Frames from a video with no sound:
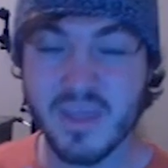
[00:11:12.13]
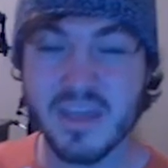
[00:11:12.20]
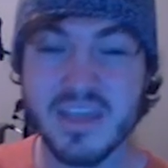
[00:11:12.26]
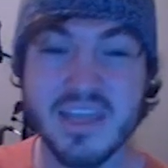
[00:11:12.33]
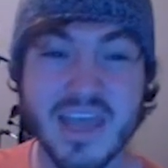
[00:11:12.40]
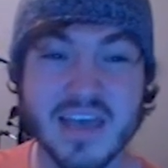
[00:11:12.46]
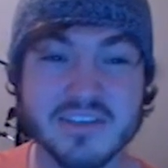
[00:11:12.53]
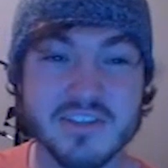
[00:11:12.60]
And
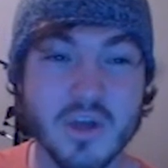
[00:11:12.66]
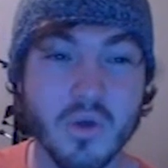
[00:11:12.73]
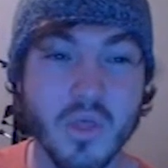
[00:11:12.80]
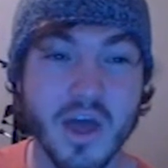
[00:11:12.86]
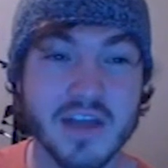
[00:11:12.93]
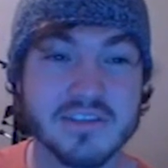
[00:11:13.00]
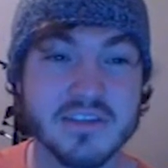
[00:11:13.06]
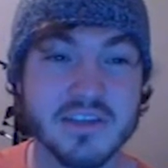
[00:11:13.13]
he has no
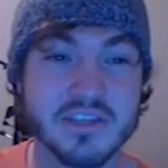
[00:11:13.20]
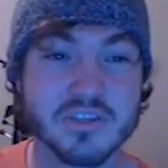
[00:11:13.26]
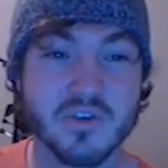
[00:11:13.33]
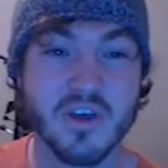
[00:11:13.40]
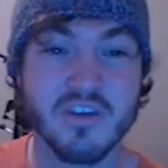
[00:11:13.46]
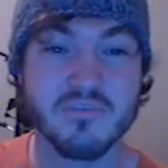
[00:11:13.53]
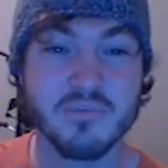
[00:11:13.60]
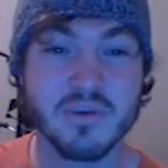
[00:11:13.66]
lights in his
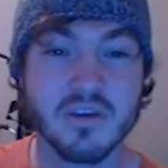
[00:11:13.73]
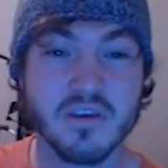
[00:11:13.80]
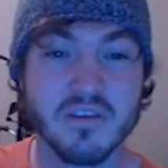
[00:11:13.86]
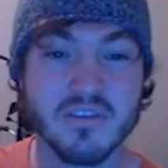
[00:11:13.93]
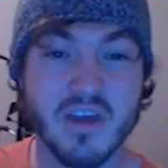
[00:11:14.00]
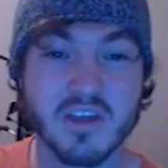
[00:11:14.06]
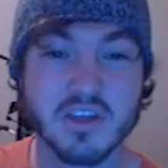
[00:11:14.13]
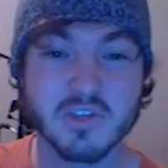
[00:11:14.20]
grave
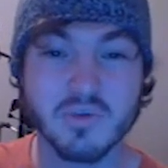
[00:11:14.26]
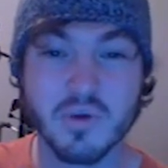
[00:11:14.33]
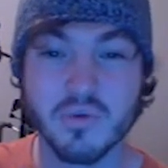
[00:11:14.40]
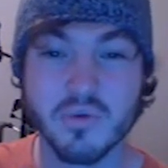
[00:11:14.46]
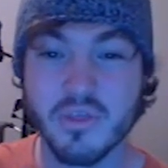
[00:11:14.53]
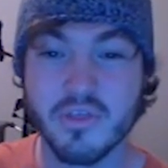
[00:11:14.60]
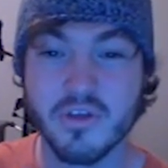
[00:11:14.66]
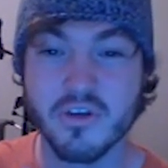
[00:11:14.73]
because I
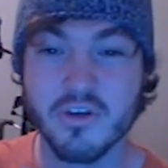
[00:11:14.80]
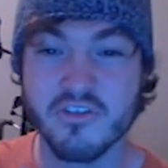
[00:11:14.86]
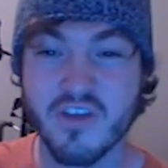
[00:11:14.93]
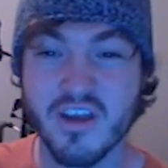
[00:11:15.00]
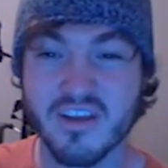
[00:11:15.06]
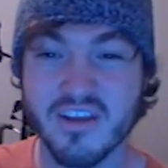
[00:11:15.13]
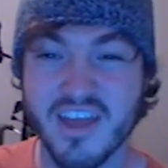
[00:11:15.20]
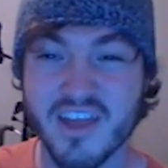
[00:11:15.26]
duoed the Thunder
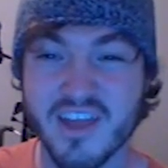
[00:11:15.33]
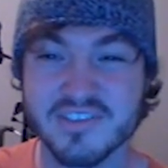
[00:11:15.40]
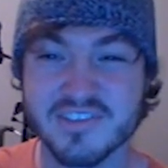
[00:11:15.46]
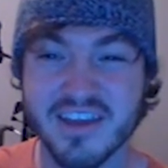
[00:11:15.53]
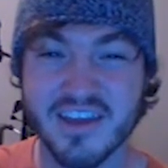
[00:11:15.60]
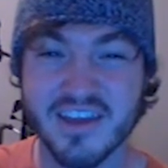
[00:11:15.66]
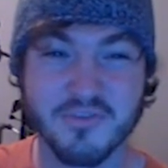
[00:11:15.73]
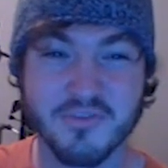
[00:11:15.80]
Dragon out of his
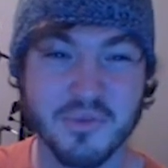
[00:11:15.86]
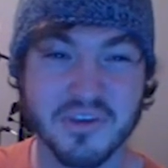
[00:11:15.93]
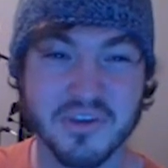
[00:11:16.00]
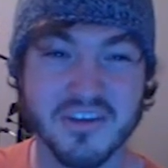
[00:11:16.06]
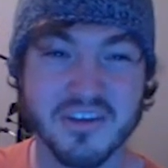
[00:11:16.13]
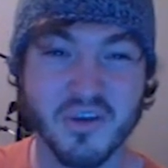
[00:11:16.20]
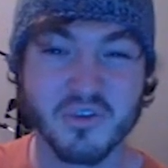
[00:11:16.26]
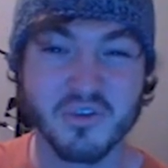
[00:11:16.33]
hand from the
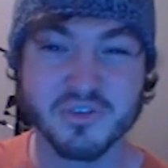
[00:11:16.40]
get-go.